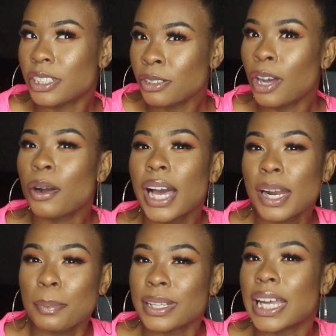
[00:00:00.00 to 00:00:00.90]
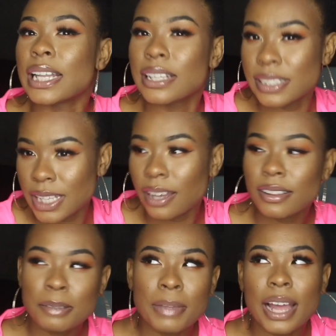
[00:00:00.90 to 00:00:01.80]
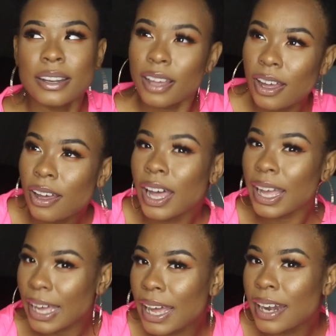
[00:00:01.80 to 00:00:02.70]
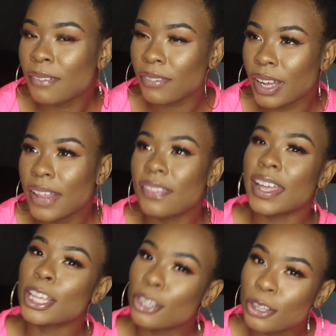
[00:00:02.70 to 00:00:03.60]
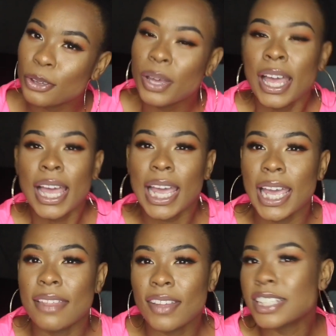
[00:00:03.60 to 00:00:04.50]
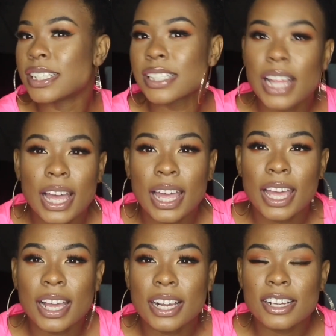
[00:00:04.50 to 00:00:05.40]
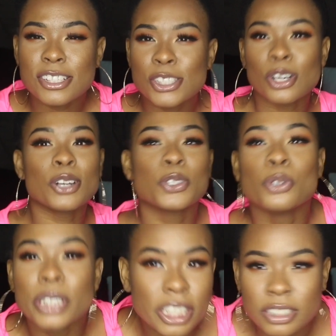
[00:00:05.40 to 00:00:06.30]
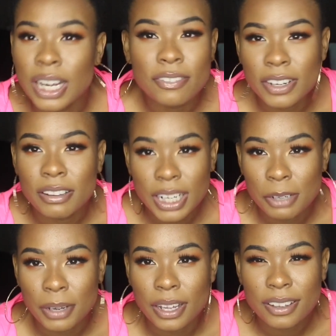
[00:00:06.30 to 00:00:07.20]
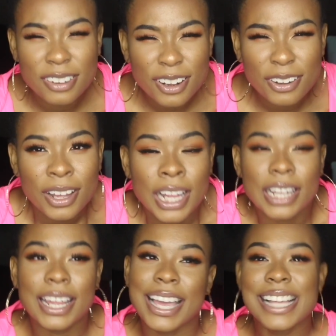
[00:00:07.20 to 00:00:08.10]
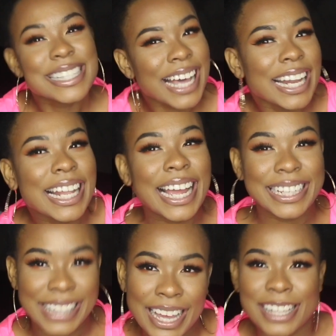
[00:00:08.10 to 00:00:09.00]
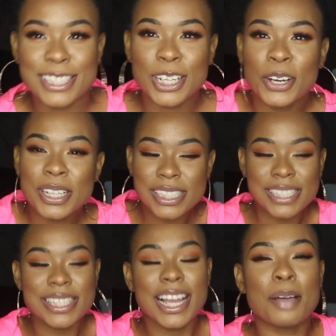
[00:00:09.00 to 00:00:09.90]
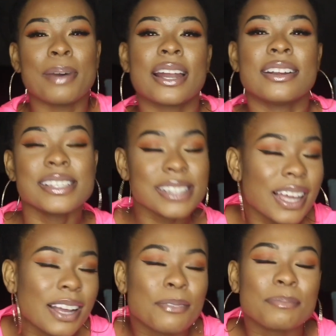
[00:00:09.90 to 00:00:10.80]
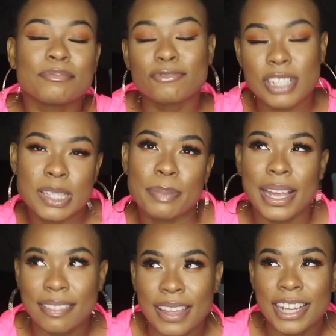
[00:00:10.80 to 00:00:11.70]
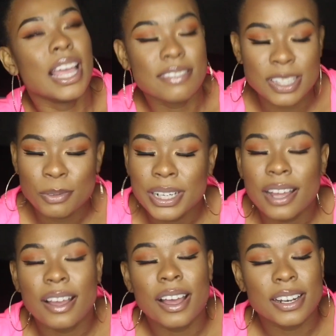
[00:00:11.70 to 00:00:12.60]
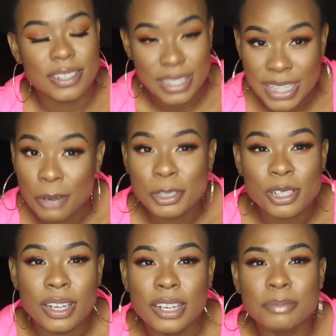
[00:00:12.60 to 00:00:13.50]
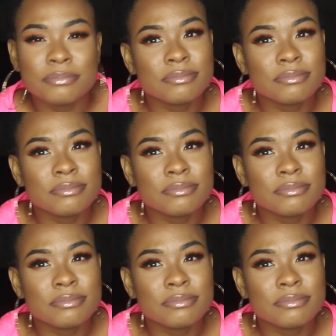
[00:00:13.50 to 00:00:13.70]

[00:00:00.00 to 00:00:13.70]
know, kind of politely tell them like, nah, I got it, I'm fine, thank you, and they just like start doing your job for you anyway, you know, like it's kind of like that. So it's just like it's like a respect thing. If someone does not want your help,